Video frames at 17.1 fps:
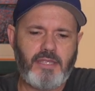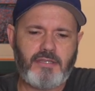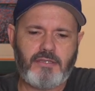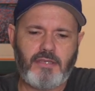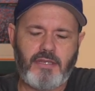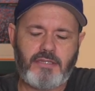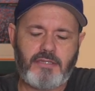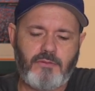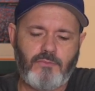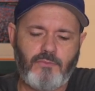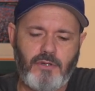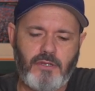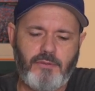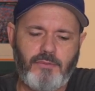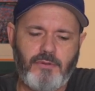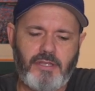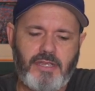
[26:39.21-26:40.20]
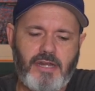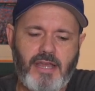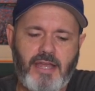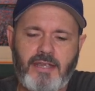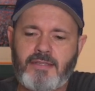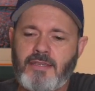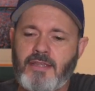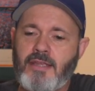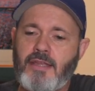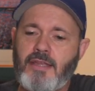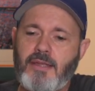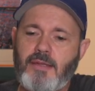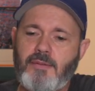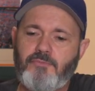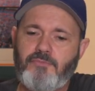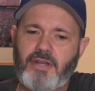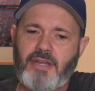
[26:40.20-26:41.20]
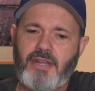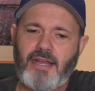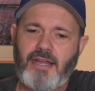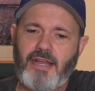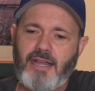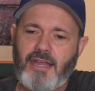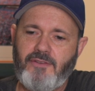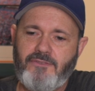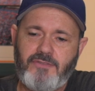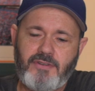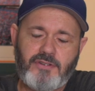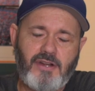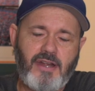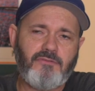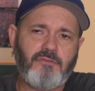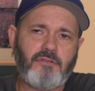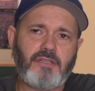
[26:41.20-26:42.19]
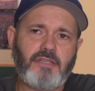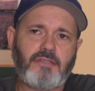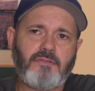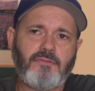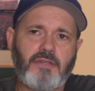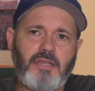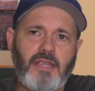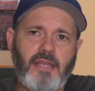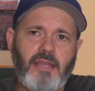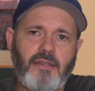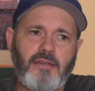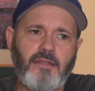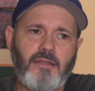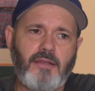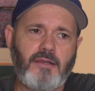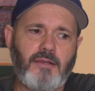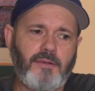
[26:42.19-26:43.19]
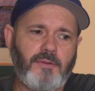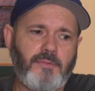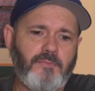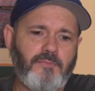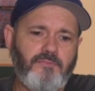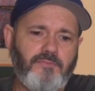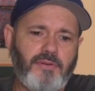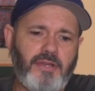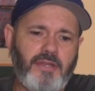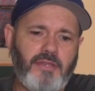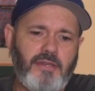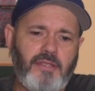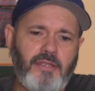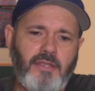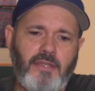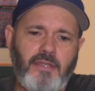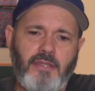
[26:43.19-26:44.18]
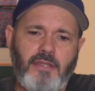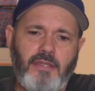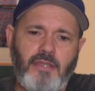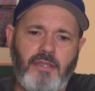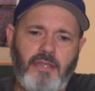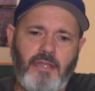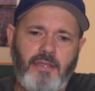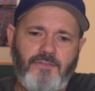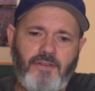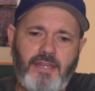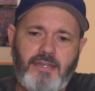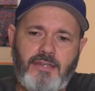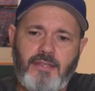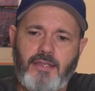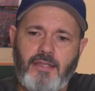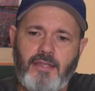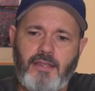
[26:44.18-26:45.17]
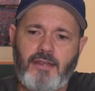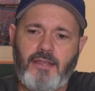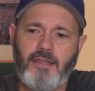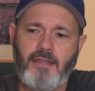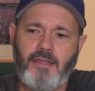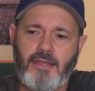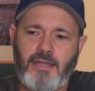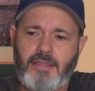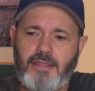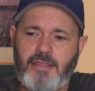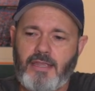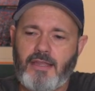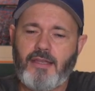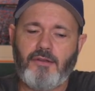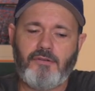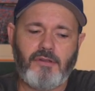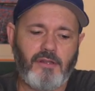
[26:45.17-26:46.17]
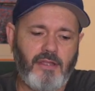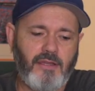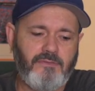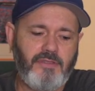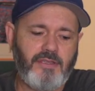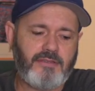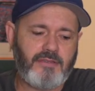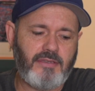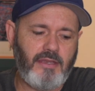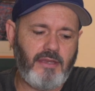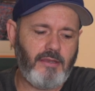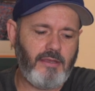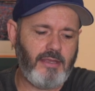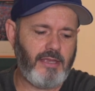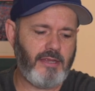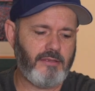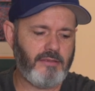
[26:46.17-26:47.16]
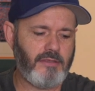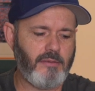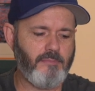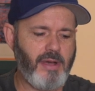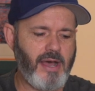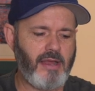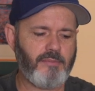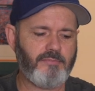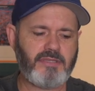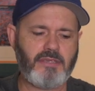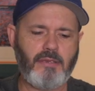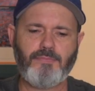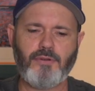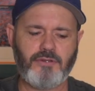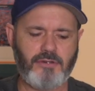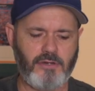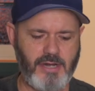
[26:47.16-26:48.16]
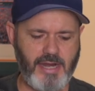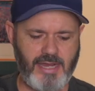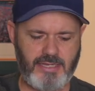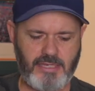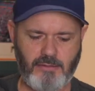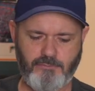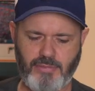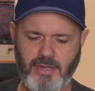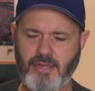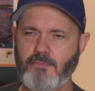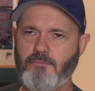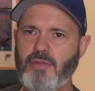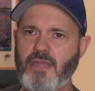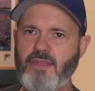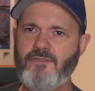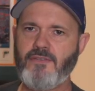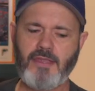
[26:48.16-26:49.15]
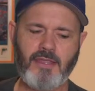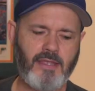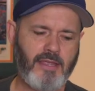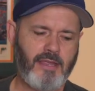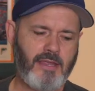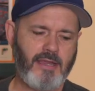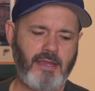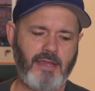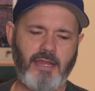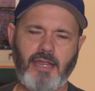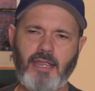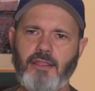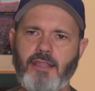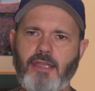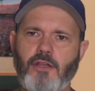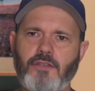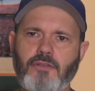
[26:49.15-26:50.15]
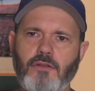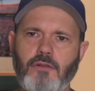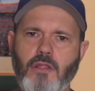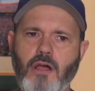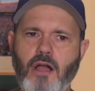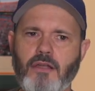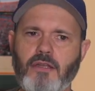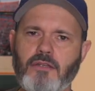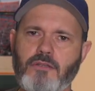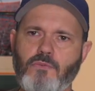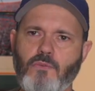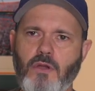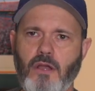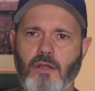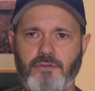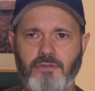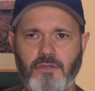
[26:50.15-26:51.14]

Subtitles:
It's really, really nice. But I haven't traveled with this one yet, but if I did, I think I would love this thing. And the bottom zippers are nice and big and beefy, and they also lock as well.